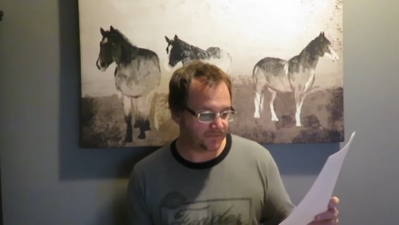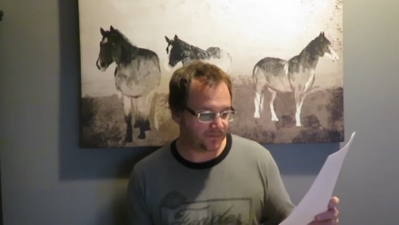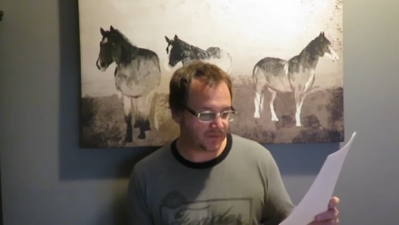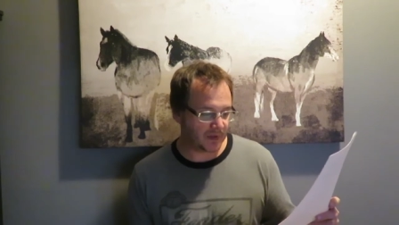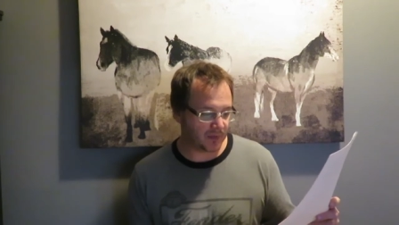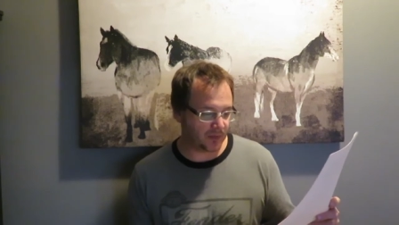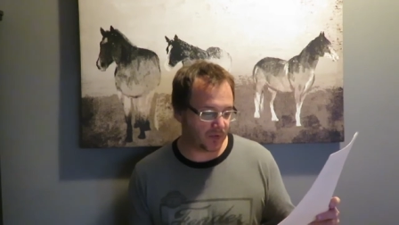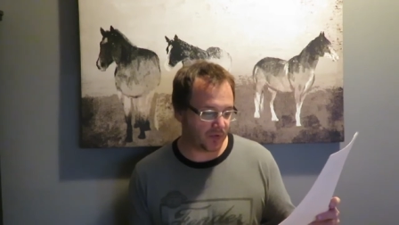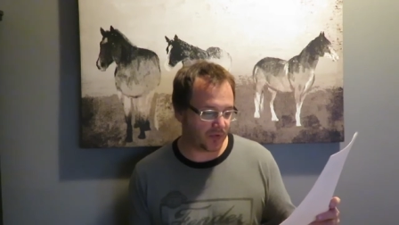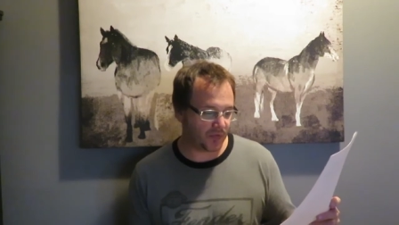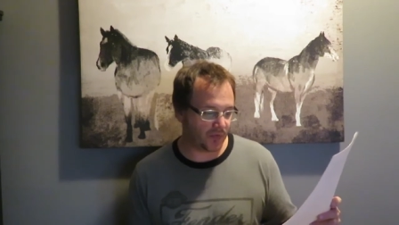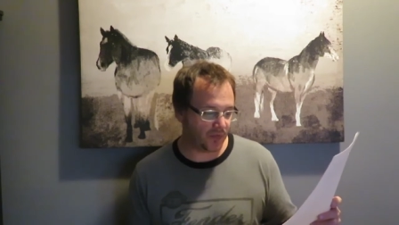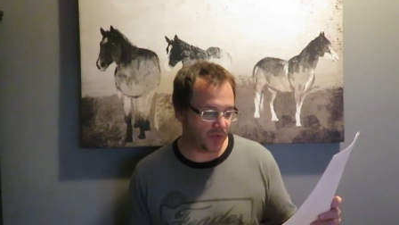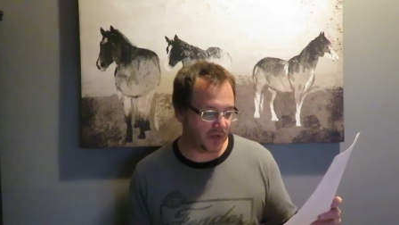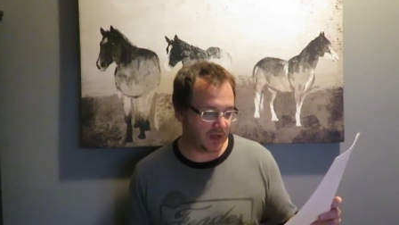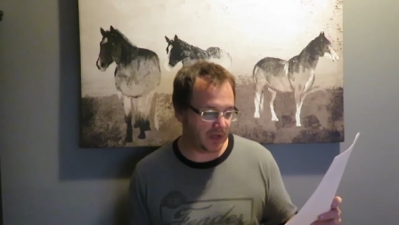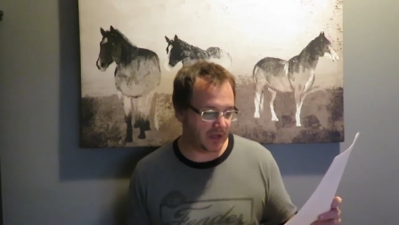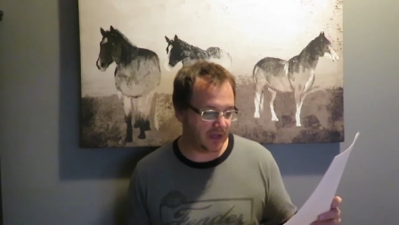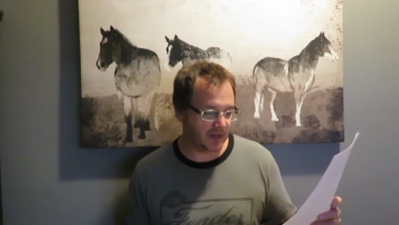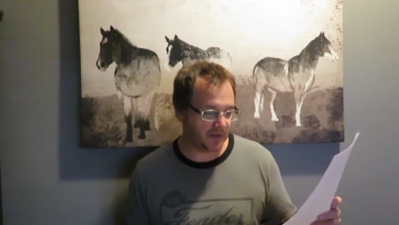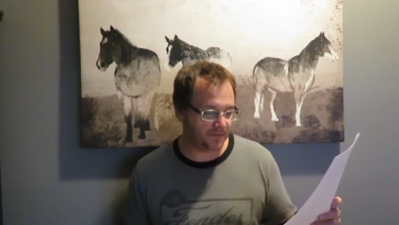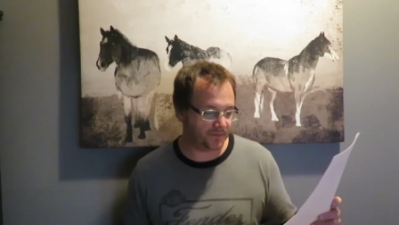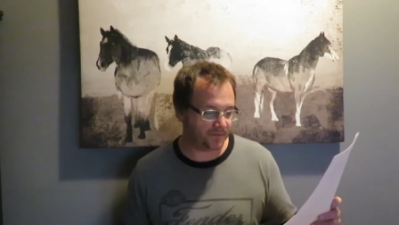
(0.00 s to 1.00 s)
Number
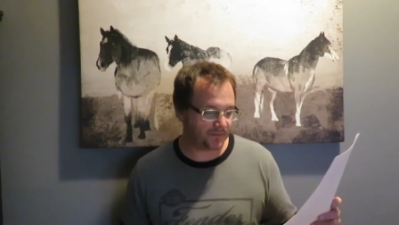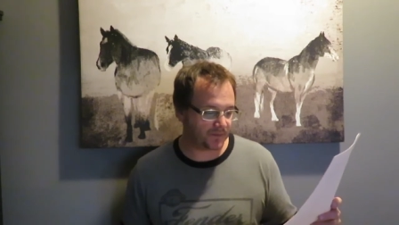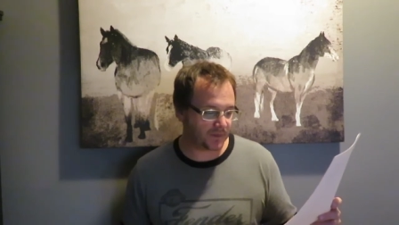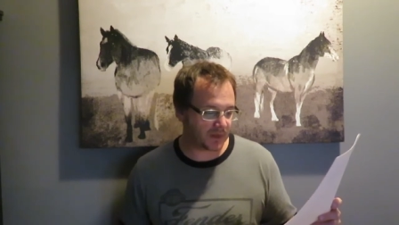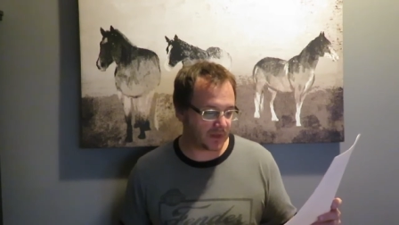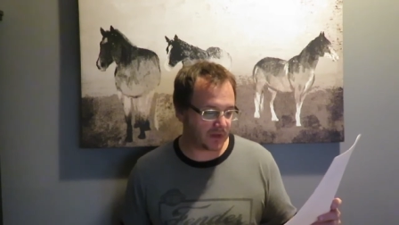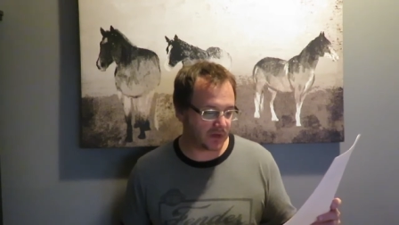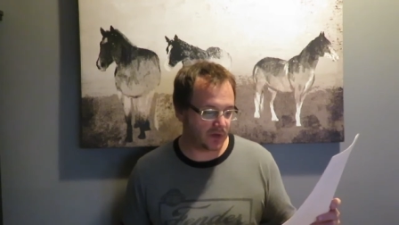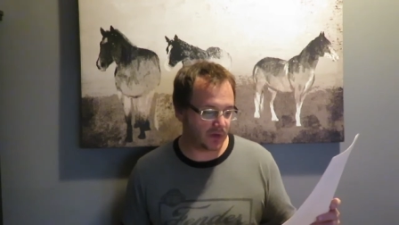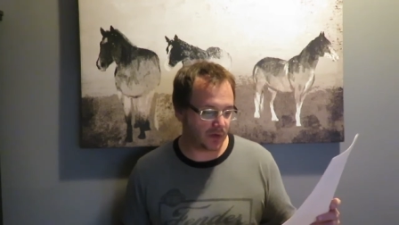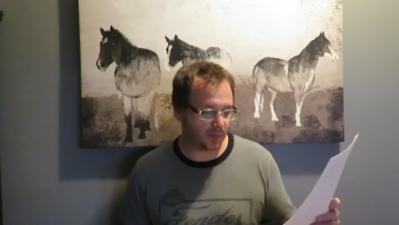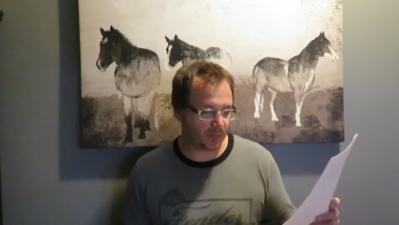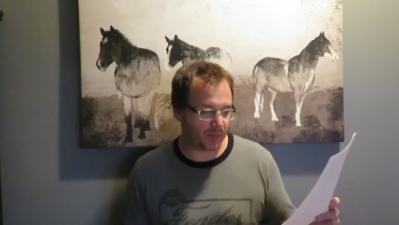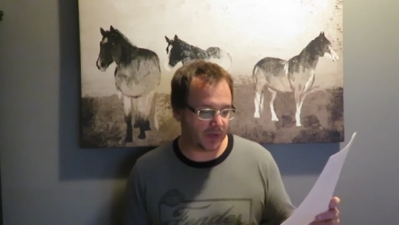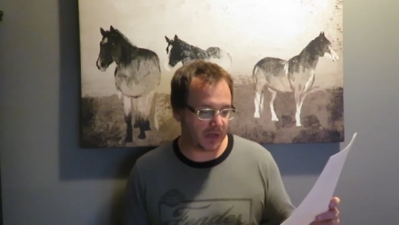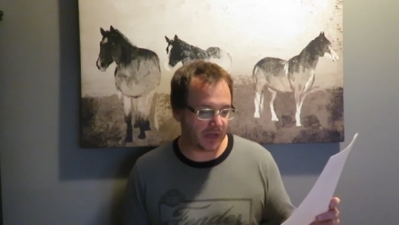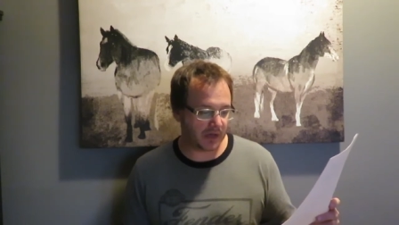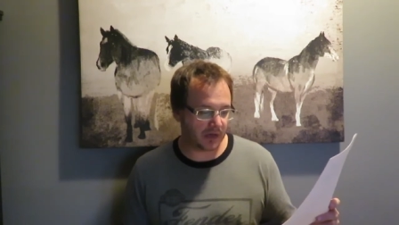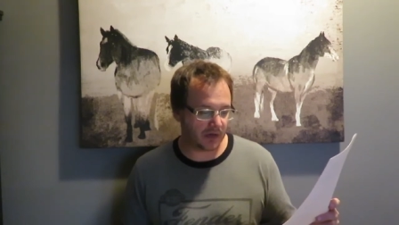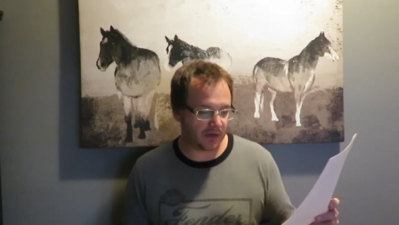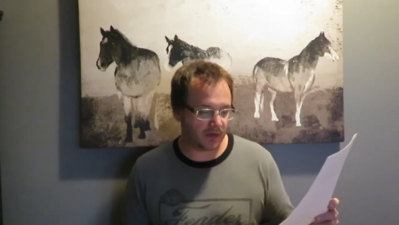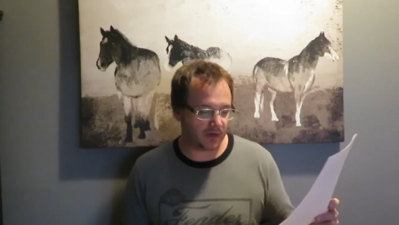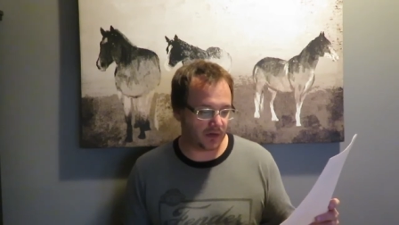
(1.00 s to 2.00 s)
three took
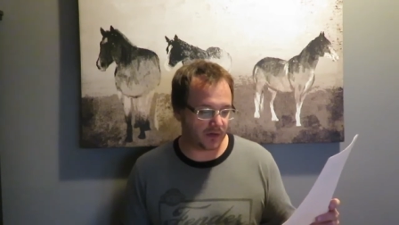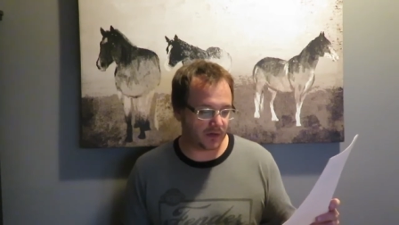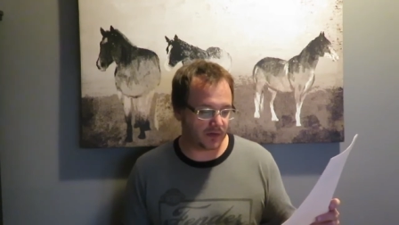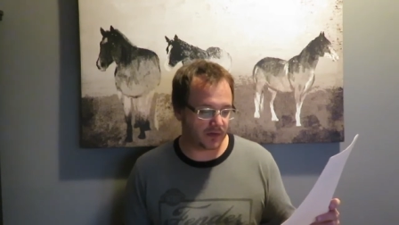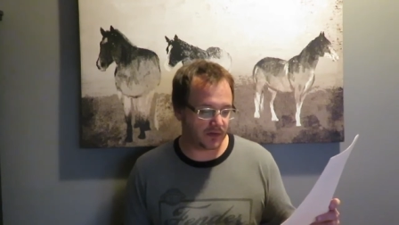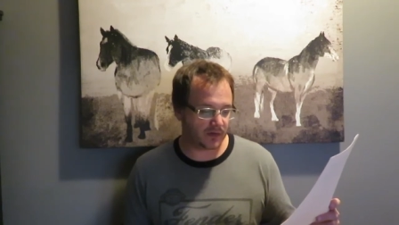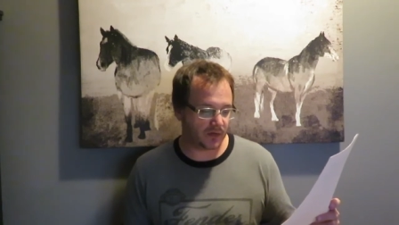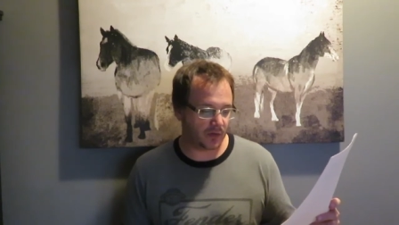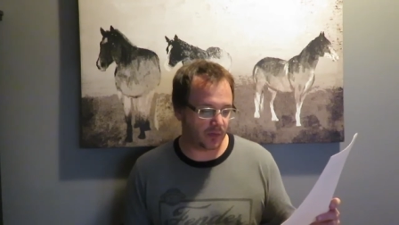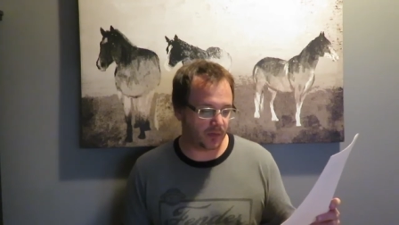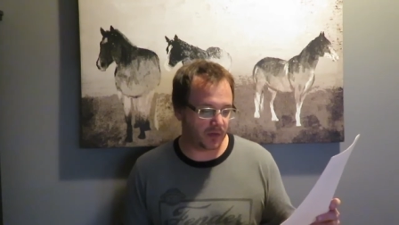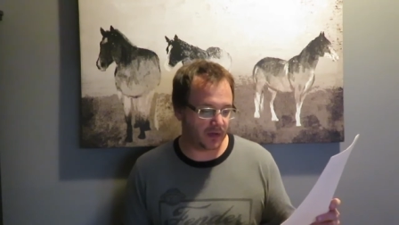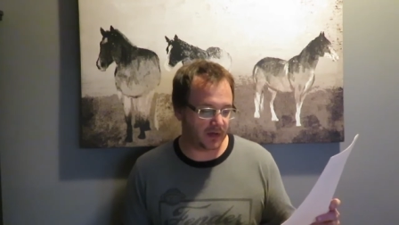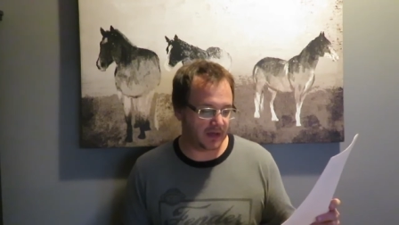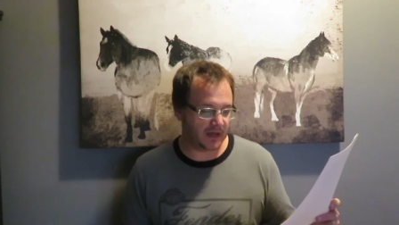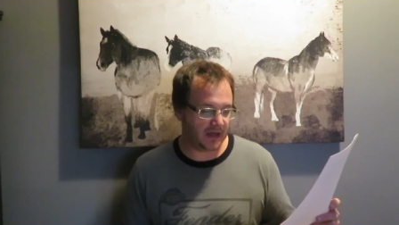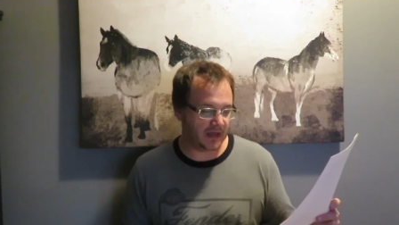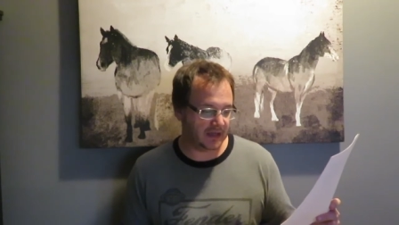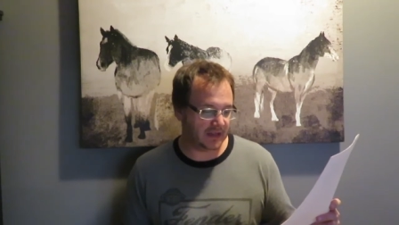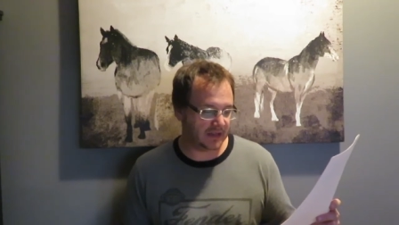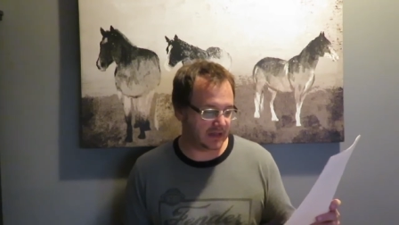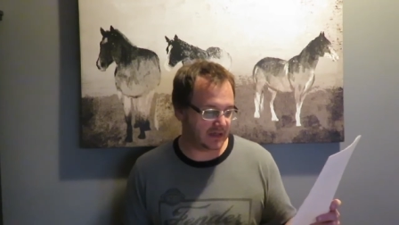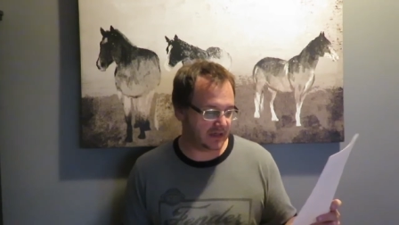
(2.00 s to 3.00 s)
place on October
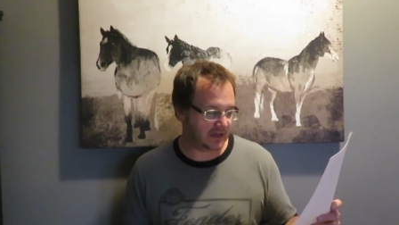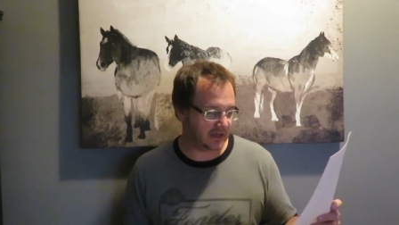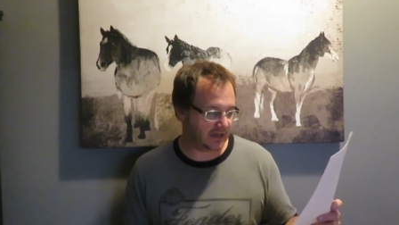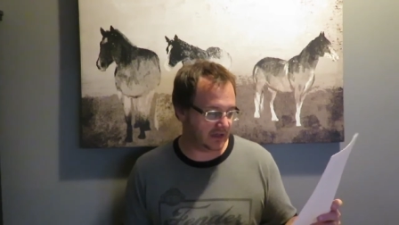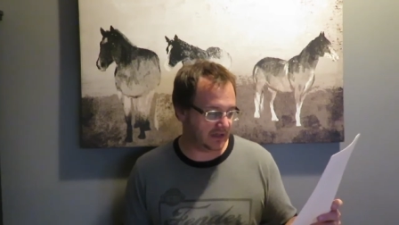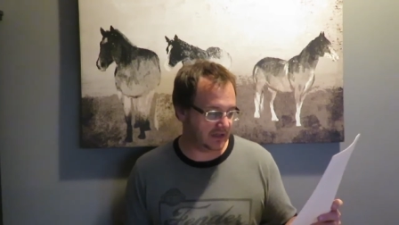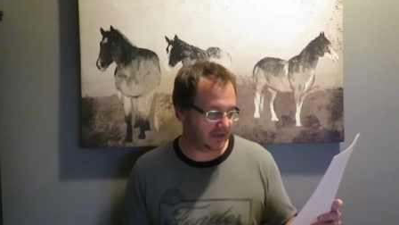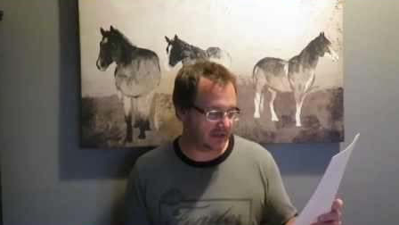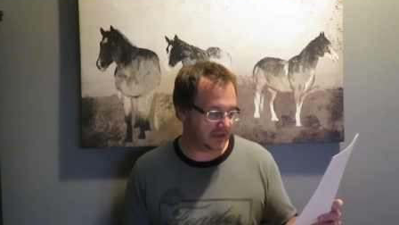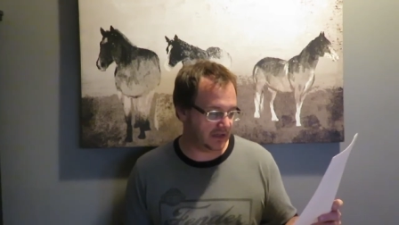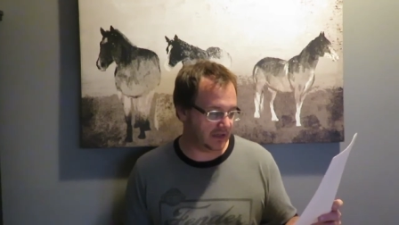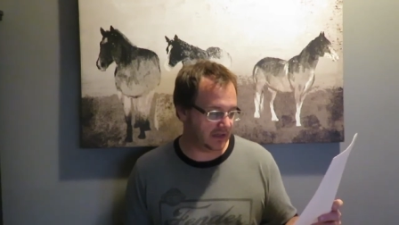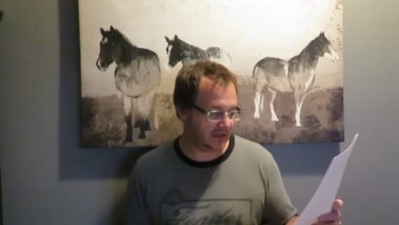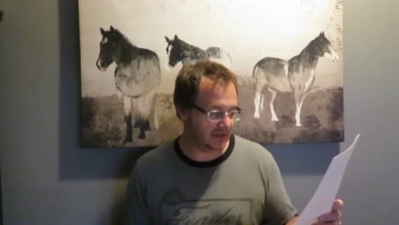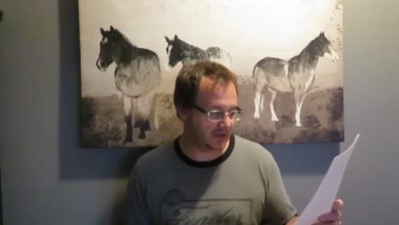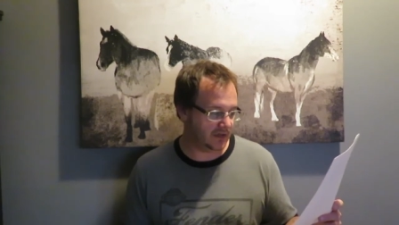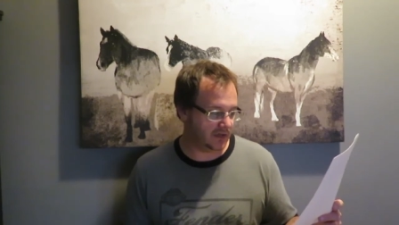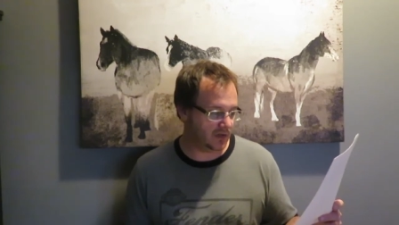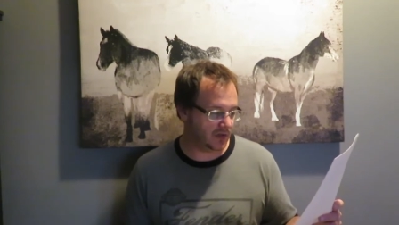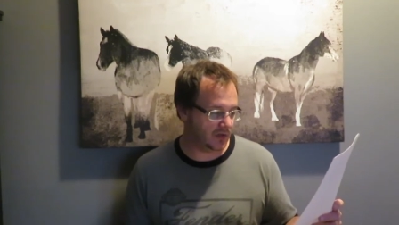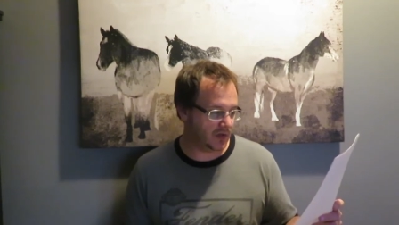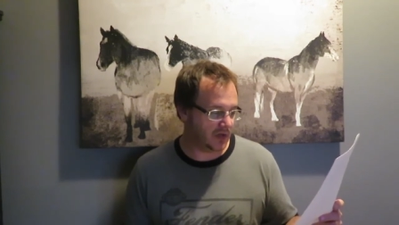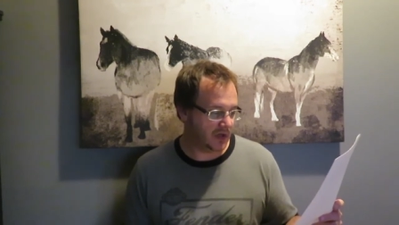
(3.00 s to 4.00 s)
9th,
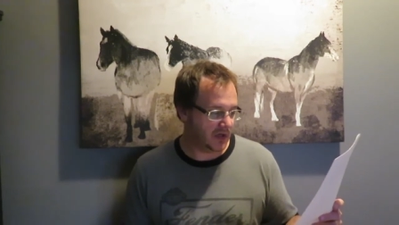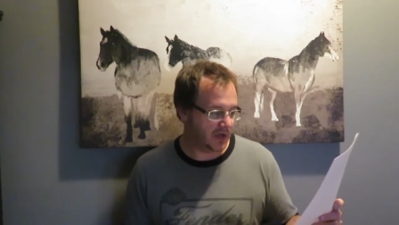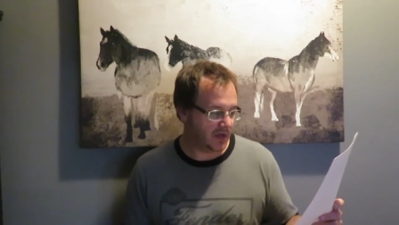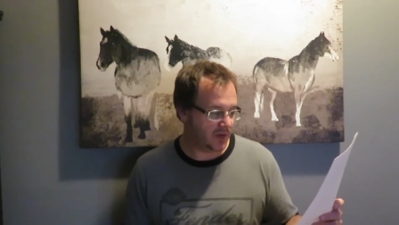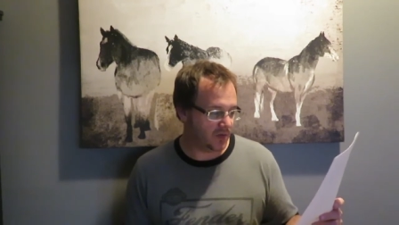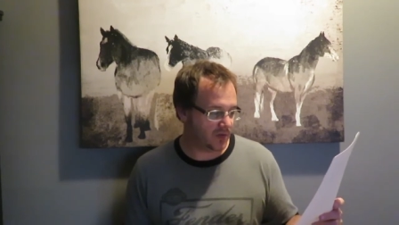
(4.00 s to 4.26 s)
1992,